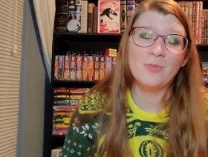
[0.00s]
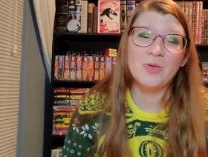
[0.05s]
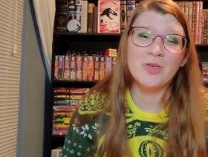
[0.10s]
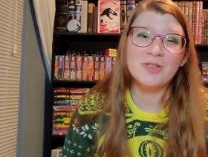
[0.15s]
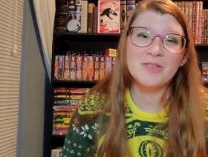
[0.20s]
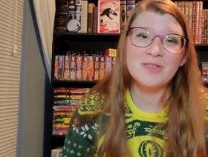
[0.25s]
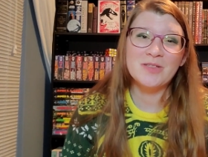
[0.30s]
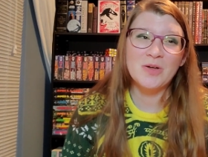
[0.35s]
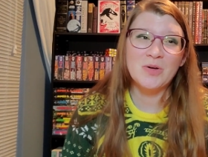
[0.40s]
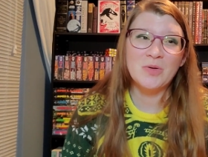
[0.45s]

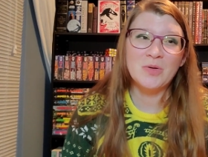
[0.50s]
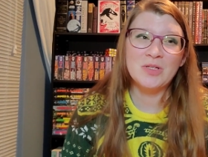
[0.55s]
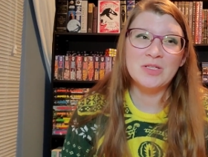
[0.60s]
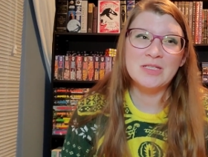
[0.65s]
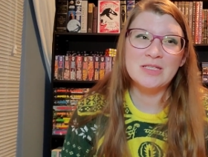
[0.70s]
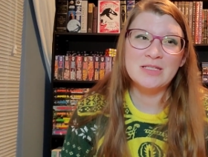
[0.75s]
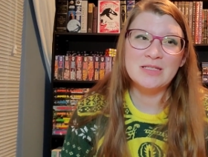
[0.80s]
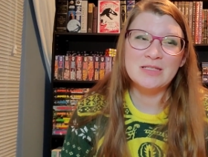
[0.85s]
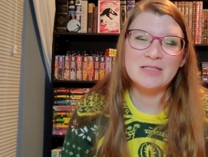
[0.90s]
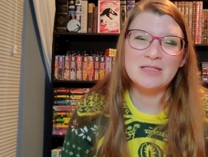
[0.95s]
So
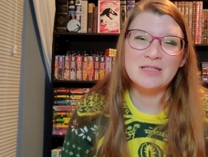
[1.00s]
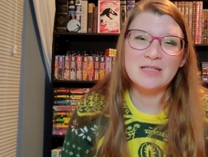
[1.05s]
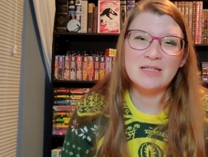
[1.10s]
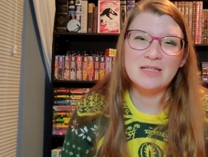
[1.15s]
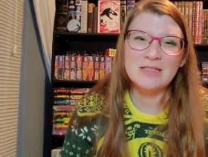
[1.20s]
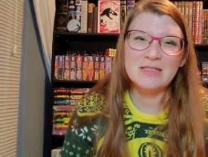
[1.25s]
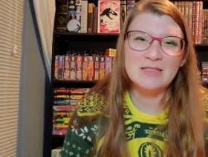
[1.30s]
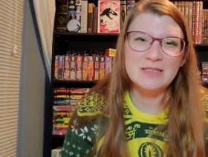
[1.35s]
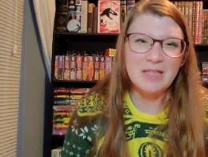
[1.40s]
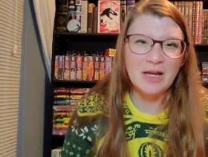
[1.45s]
it's
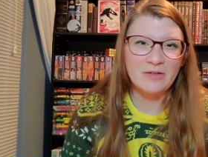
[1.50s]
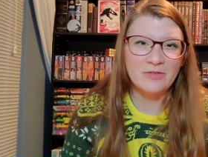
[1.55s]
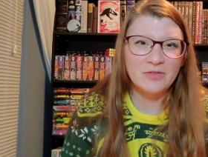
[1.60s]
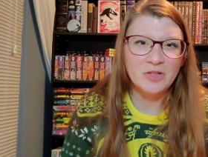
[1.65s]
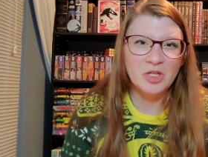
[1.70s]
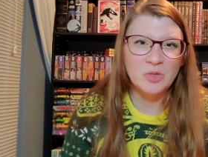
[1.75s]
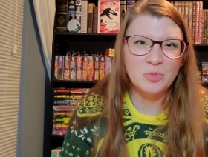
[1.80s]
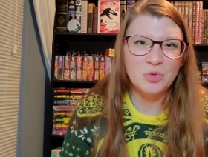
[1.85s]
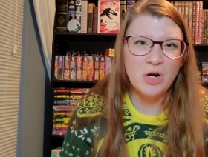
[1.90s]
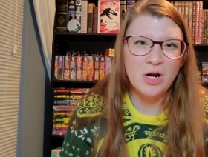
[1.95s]
definitely
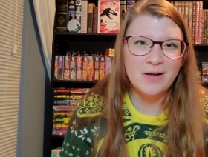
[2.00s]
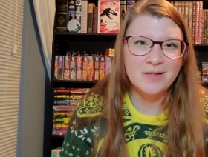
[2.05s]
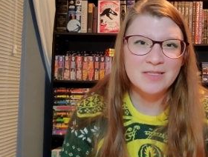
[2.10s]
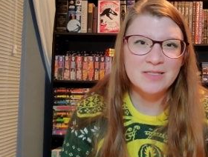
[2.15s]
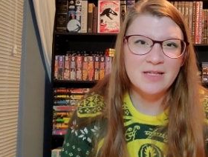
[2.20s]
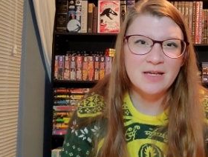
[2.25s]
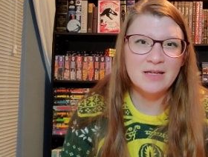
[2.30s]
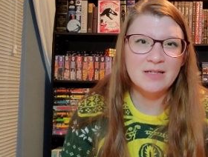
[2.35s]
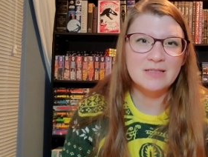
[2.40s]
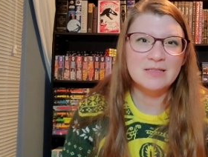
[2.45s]
a
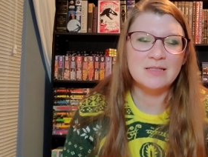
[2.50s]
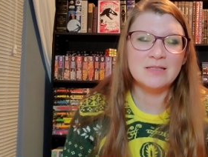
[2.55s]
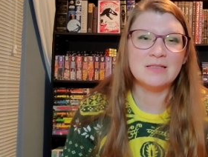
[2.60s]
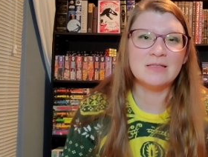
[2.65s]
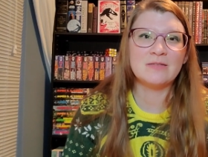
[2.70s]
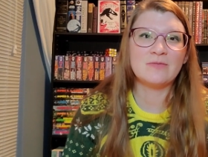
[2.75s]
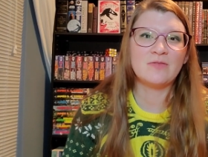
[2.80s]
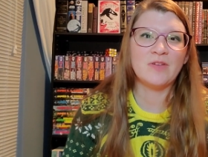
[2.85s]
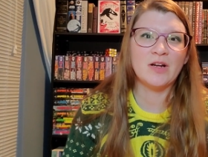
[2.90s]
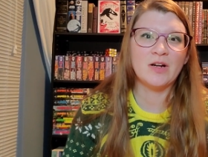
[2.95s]
process. It's
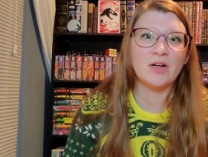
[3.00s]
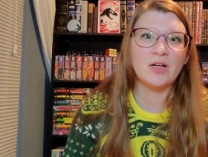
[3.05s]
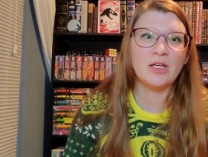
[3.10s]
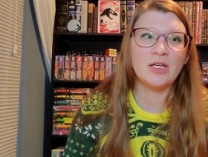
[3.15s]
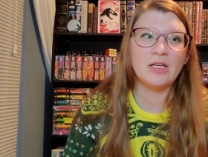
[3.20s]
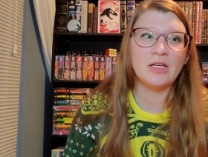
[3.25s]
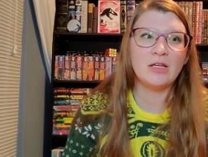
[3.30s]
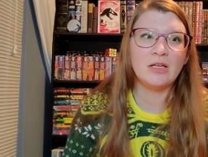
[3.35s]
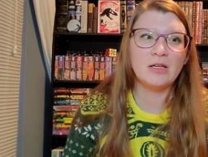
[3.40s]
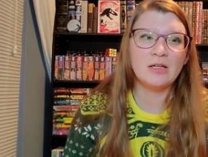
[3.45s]

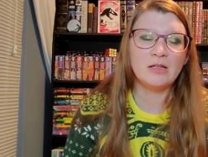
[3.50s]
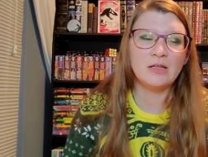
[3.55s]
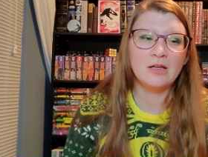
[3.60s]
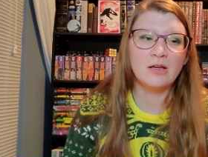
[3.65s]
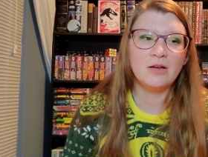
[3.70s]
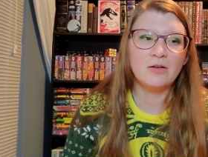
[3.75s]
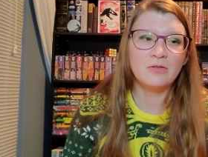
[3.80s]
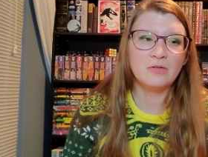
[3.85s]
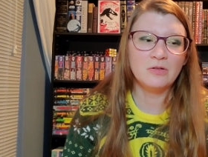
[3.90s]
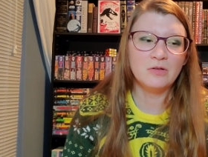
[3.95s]
very,
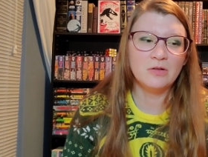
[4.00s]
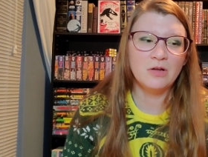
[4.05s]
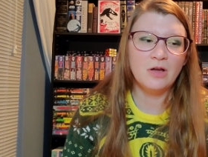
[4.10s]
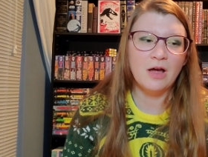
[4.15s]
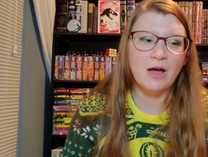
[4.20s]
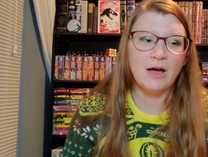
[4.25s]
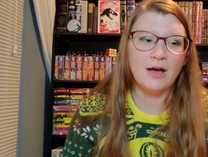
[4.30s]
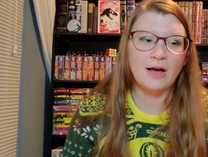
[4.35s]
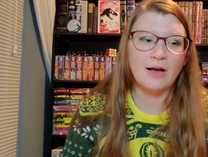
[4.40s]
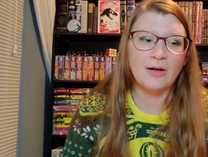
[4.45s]

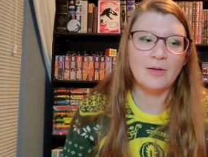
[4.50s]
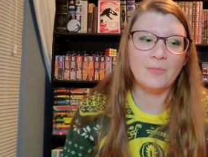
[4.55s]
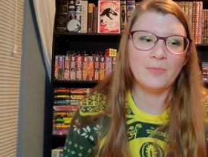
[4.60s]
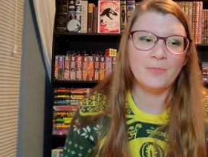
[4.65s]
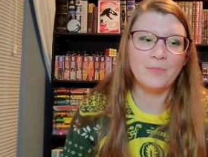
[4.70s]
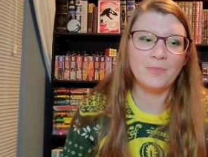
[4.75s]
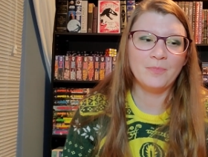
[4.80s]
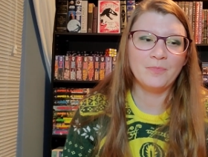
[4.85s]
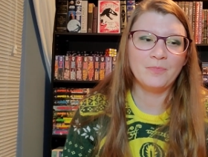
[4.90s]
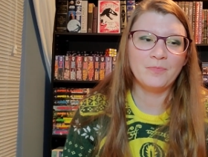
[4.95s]

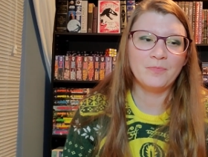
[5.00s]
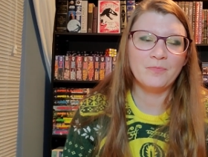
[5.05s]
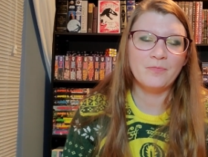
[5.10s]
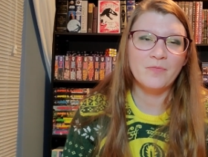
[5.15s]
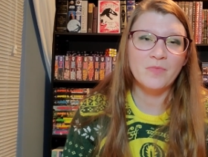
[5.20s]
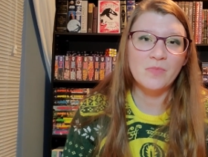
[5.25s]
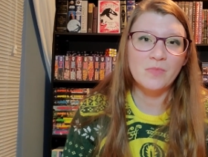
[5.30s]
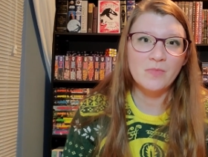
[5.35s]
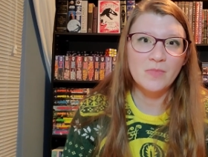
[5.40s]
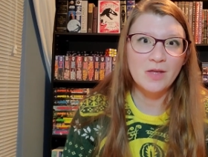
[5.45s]

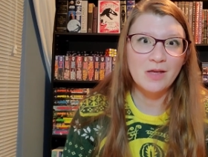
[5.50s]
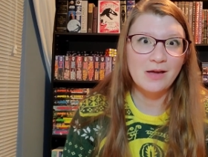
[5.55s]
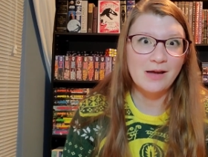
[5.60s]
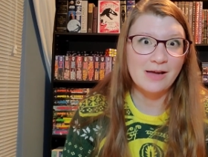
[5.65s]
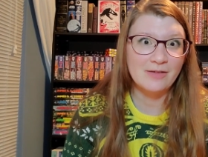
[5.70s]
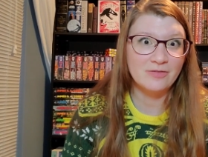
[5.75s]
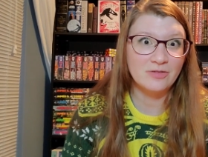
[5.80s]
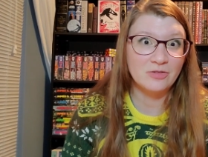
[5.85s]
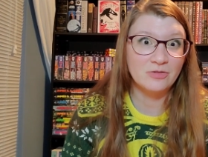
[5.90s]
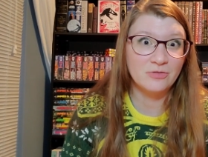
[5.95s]
I
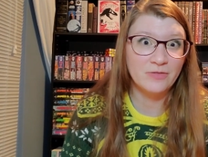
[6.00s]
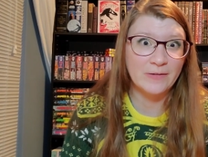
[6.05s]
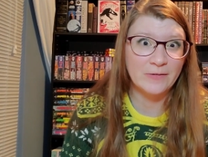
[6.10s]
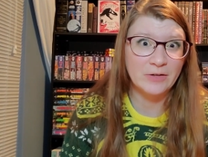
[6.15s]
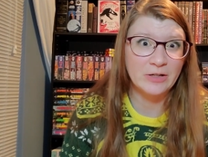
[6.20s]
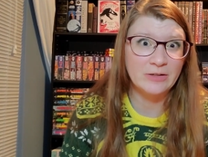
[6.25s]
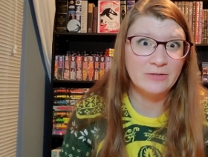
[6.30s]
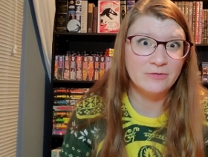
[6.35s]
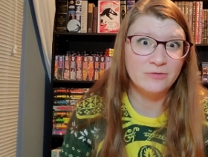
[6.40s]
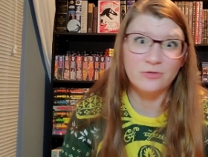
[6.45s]
feel
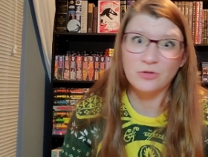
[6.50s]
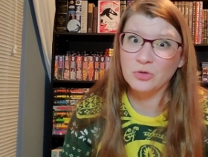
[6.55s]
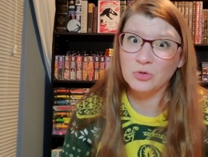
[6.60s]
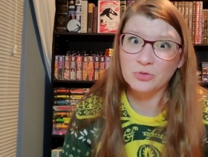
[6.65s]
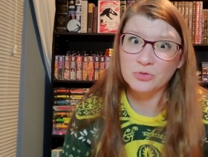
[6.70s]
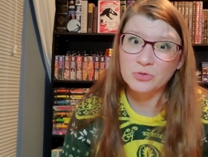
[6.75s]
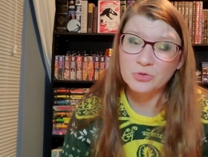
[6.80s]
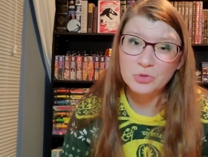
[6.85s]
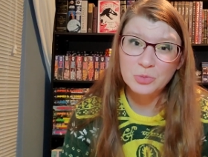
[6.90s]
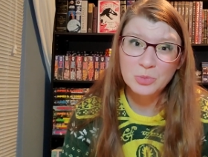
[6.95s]
very
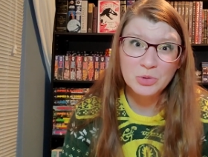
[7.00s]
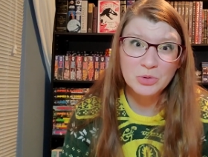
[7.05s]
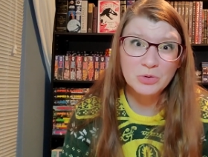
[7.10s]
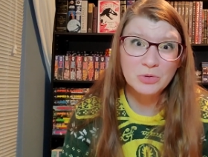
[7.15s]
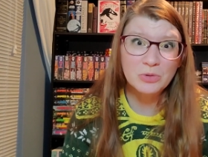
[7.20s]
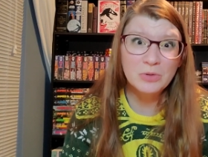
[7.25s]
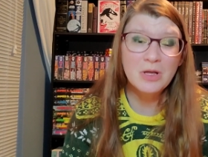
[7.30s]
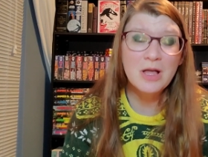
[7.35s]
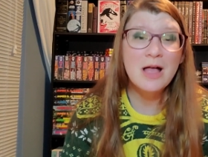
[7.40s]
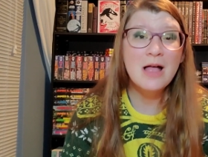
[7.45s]

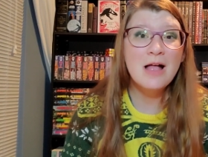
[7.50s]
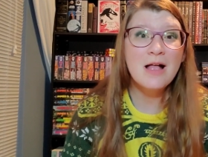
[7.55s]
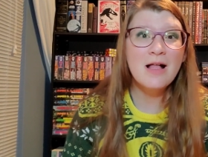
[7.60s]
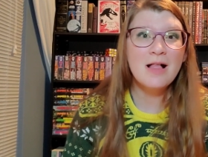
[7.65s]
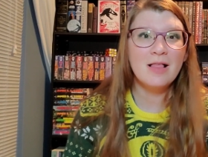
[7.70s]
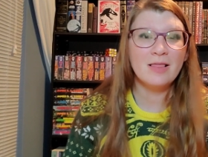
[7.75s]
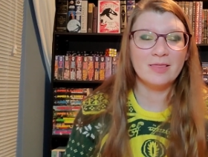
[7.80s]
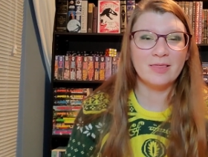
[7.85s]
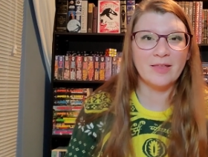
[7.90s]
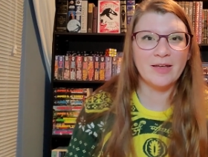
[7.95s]
vulnerable,
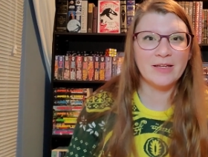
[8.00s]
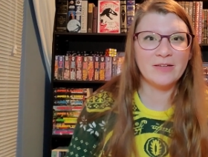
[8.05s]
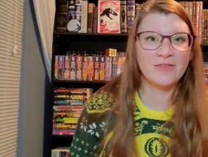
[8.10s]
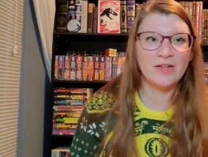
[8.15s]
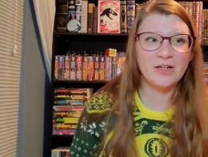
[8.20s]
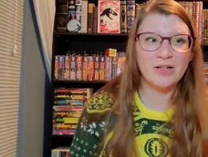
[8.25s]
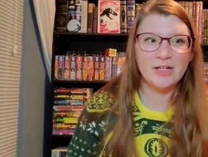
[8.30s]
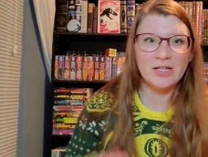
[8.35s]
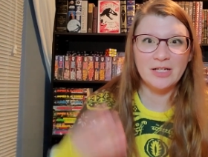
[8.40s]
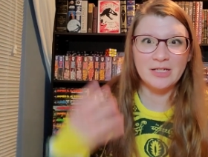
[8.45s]
like
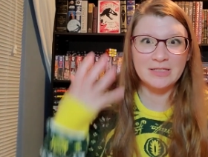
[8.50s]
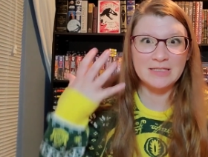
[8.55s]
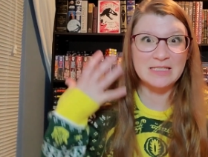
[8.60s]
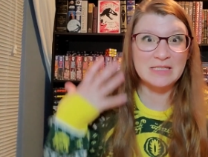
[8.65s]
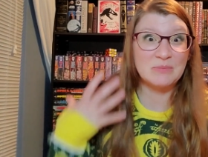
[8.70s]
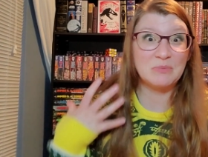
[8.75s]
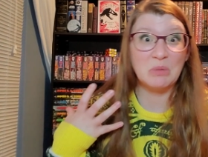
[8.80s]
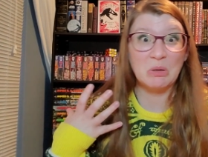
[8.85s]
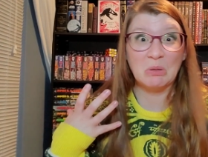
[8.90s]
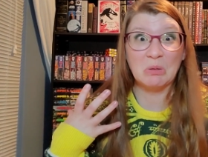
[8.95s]
very
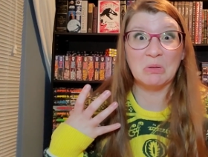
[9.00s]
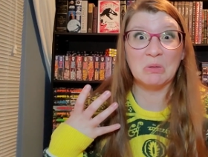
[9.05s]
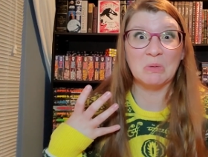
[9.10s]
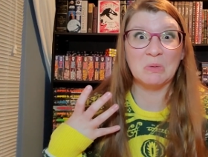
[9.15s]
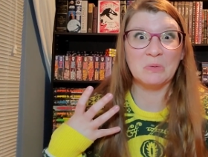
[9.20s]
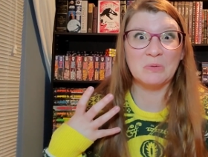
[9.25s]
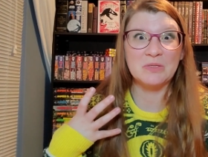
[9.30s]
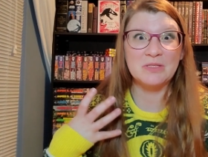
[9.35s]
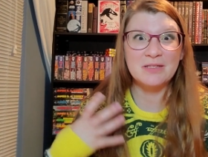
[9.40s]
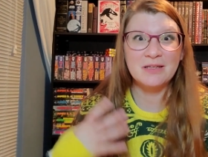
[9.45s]

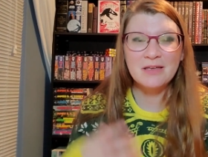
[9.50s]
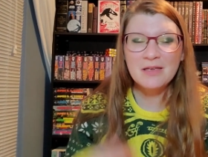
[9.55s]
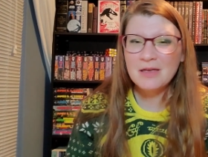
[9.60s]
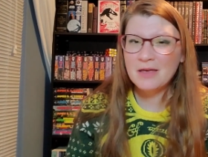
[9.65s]
exposed.